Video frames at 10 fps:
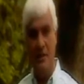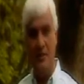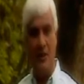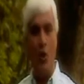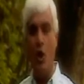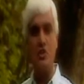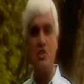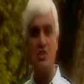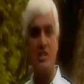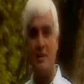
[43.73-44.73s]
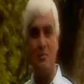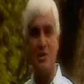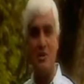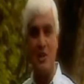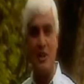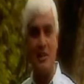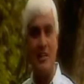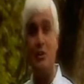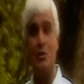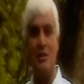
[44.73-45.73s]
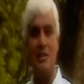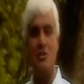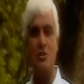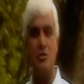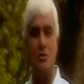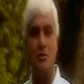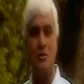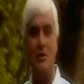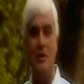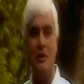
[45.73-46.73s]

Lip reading: that all statements are equally true.